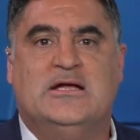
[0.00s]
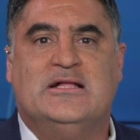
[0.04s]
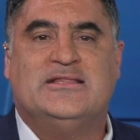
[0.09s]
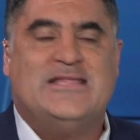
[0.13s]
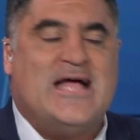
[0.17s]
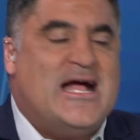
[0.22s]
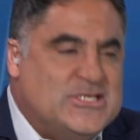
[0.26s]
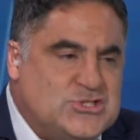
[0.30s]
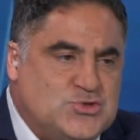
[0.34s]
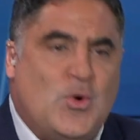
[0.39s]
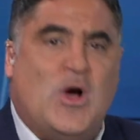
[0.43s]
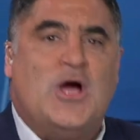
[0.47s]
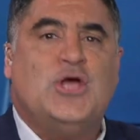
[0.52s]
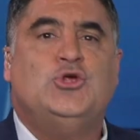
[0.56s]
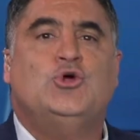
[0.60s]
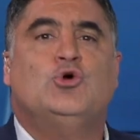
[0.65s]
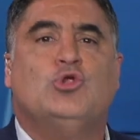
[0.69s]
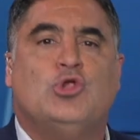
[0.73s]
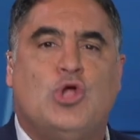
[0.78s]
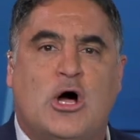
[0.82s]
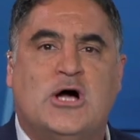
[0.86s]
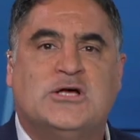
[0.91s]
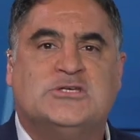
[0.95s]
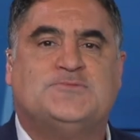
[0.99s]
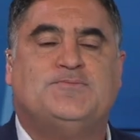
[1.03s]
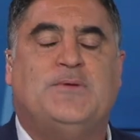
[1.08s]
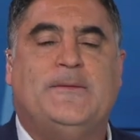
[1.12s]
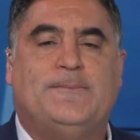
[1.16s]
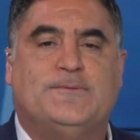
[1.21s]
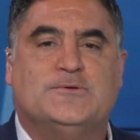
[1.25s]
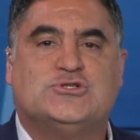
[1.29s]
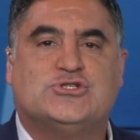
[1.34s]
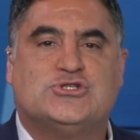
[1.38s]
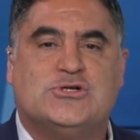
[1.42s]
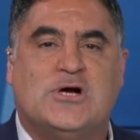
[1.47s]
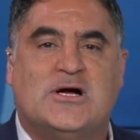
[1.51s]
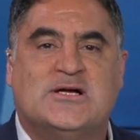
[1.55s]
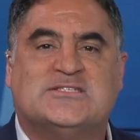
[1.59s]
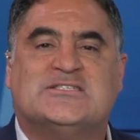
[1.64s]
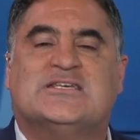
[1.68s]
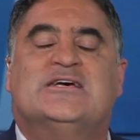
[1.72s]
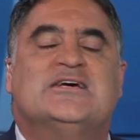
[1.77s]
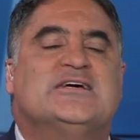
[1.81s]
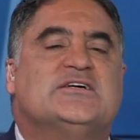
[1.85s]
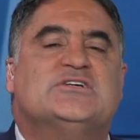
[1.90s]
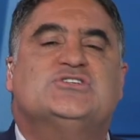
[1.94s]
That's why you lost people's
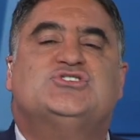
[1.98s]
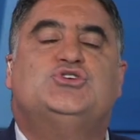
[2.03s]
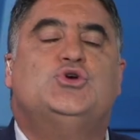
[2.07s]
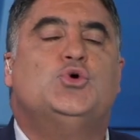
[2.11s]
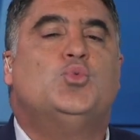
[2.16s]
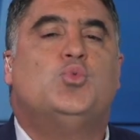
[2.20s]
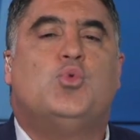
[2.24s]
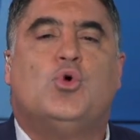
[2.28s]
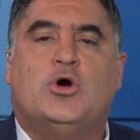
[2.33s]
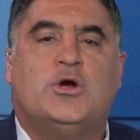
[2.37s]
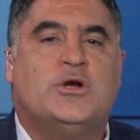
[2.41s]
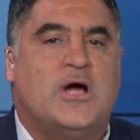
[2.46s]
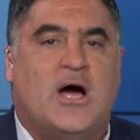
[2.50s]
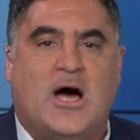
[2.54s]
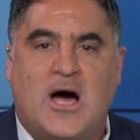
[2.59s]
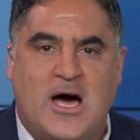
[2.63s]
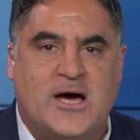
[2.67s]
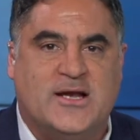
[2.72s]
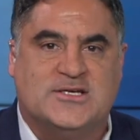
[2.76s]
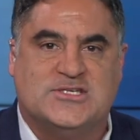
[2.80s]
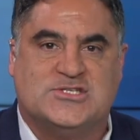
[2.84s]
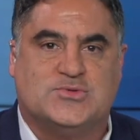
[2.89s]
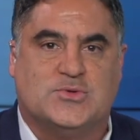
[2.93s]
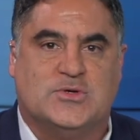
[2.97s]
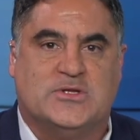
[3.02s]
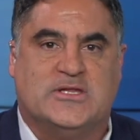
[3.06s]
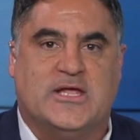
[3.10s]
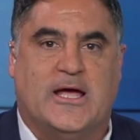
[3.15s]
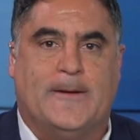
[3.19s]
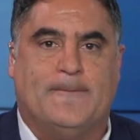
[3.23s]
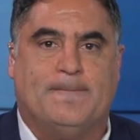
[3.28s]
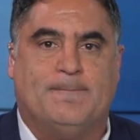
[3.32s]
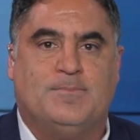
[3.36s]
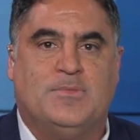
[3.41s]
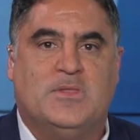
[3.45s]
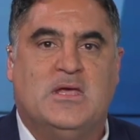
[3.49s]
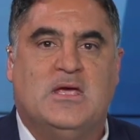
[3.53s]
trust, because you weren't honest with them.